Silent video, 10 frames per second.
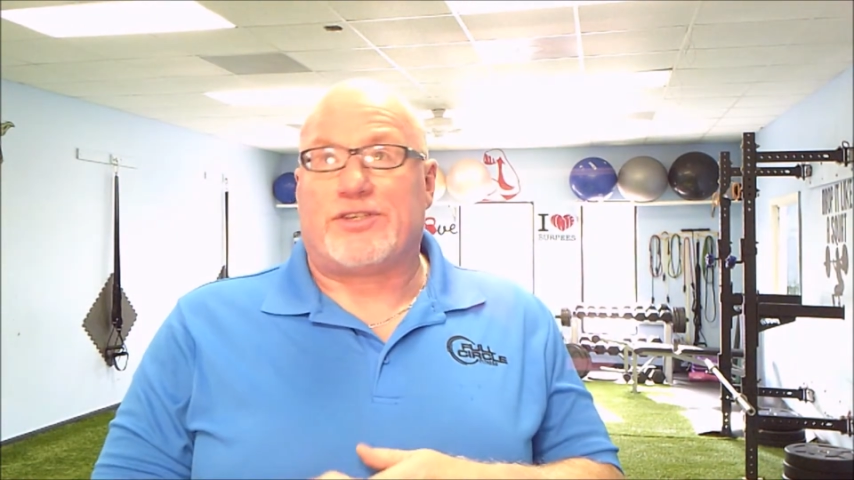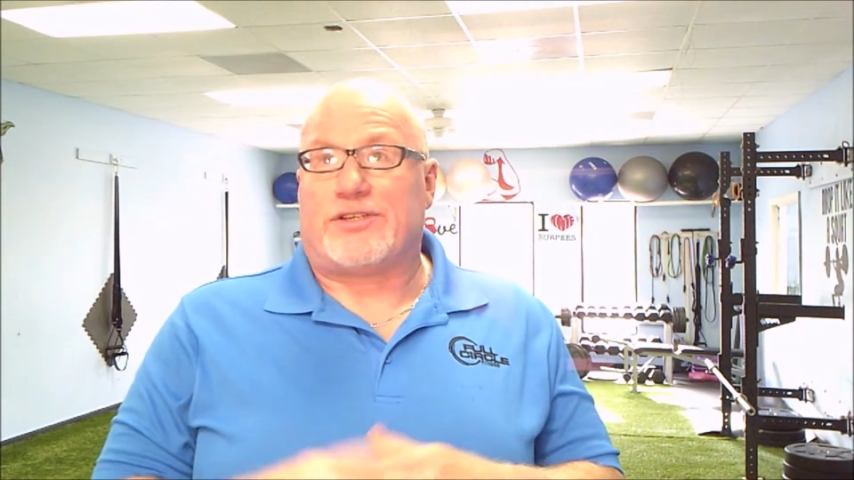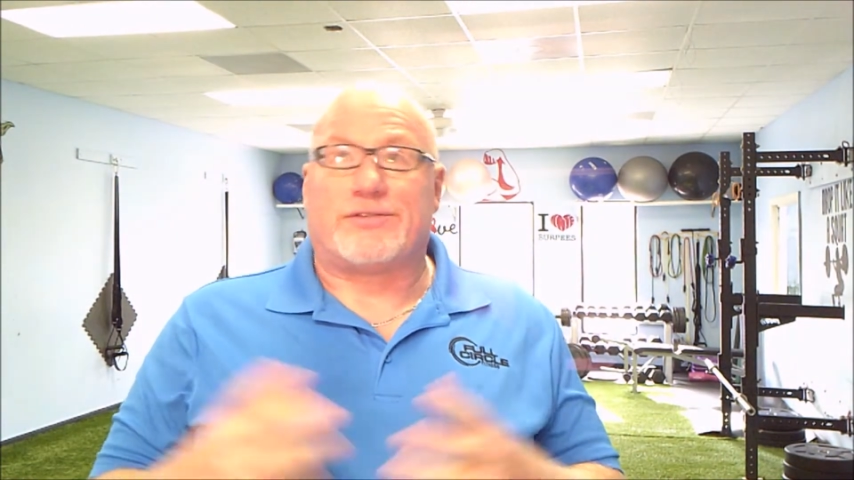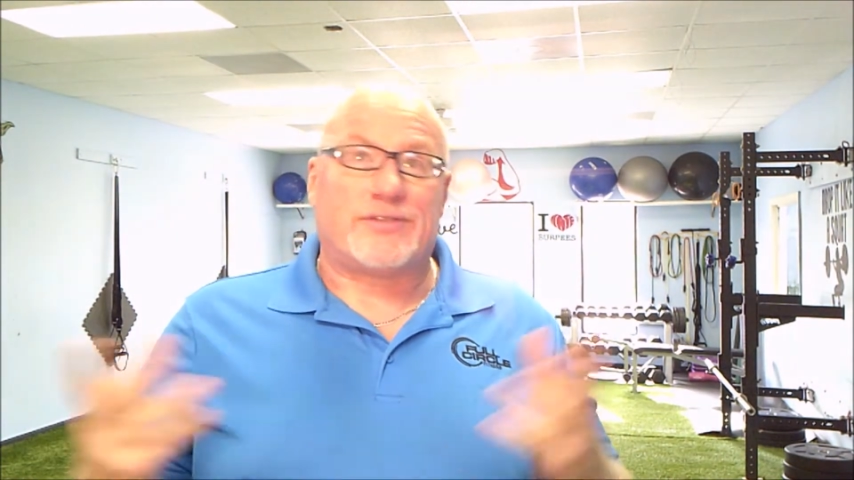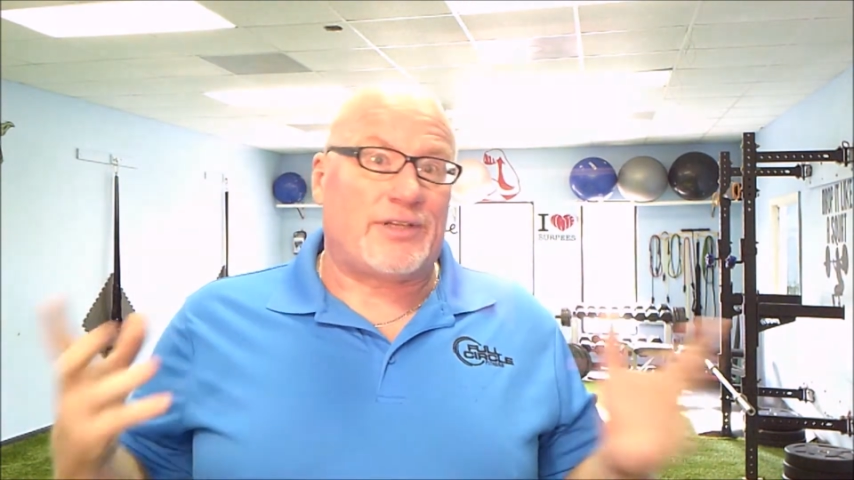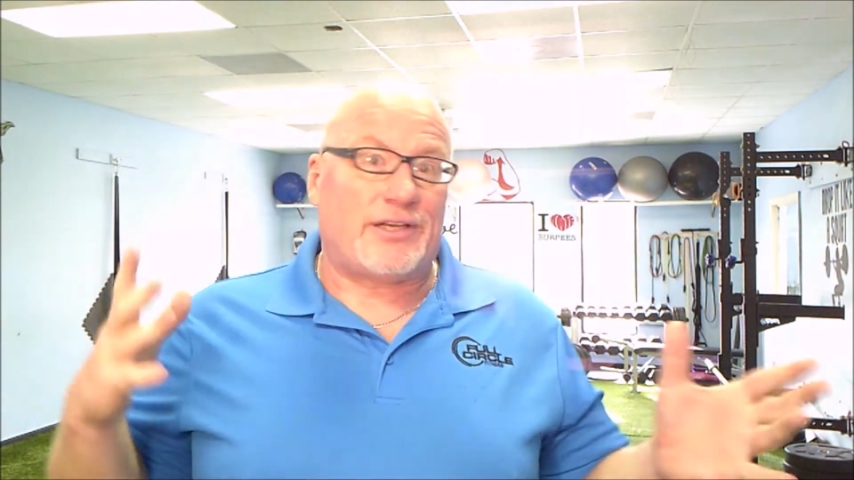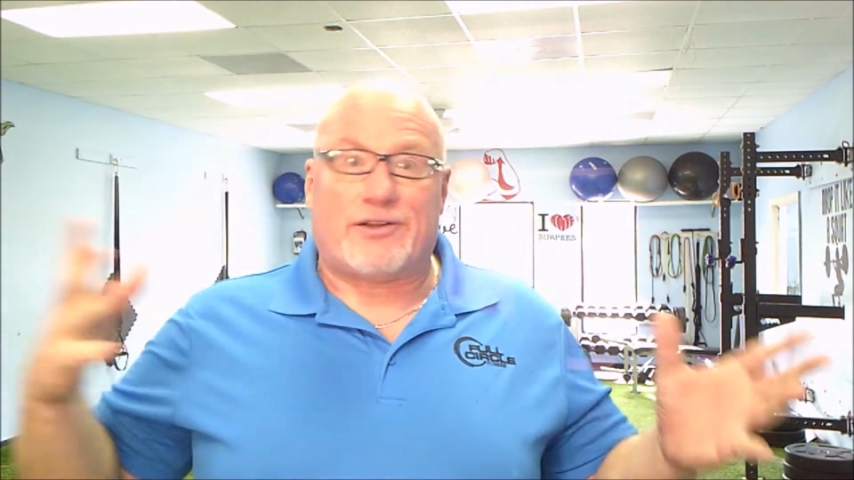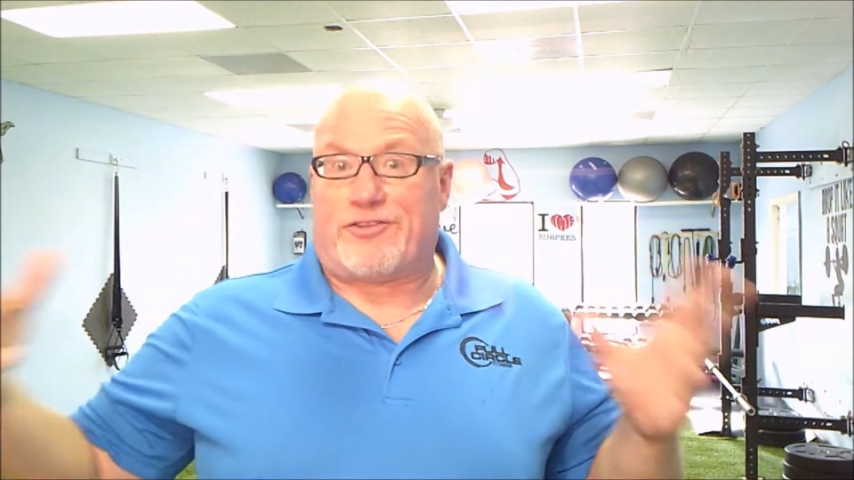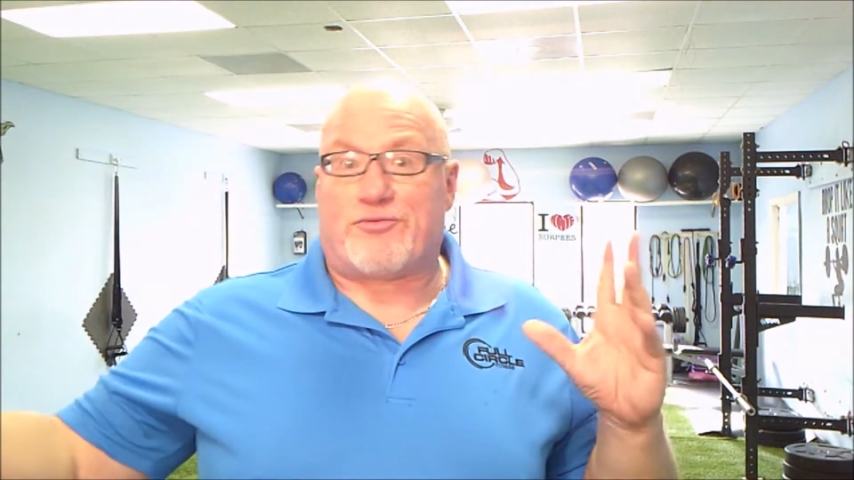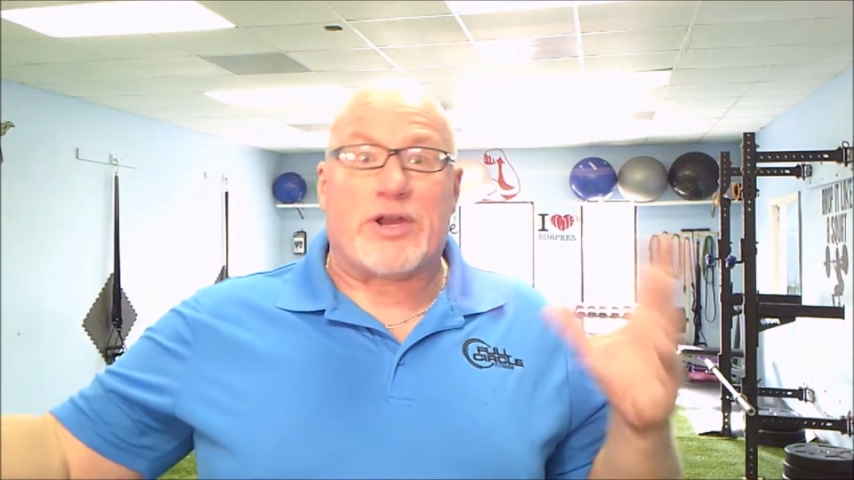in a
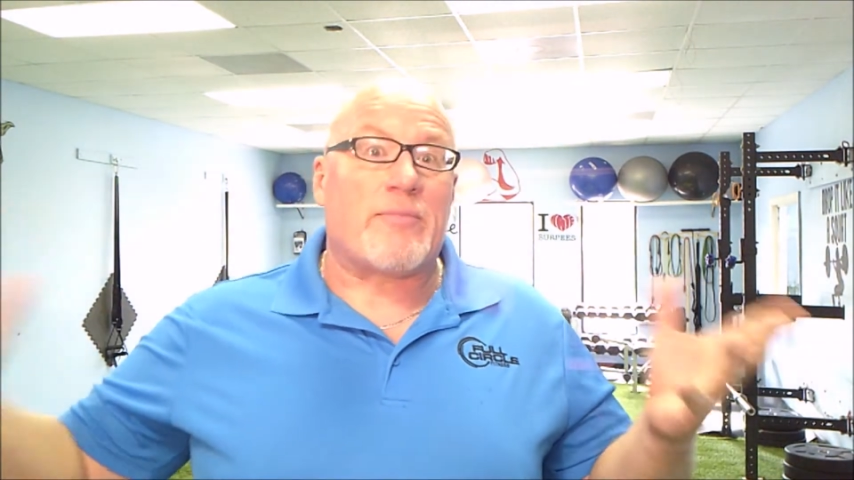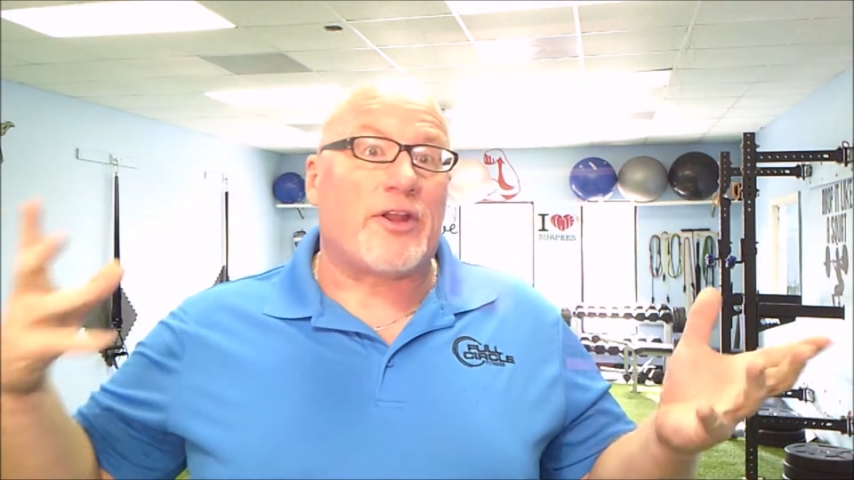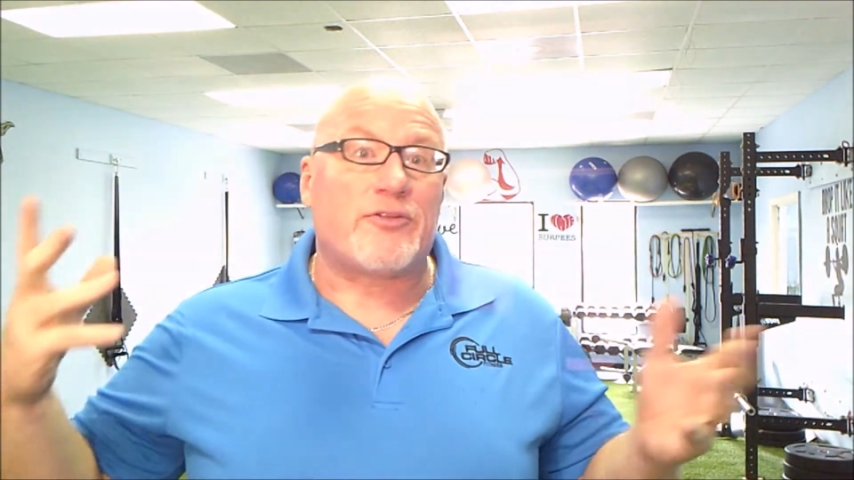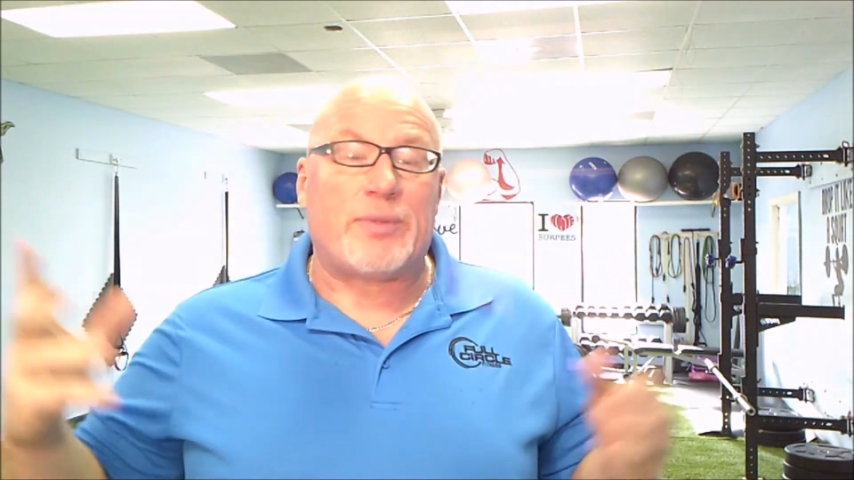3-month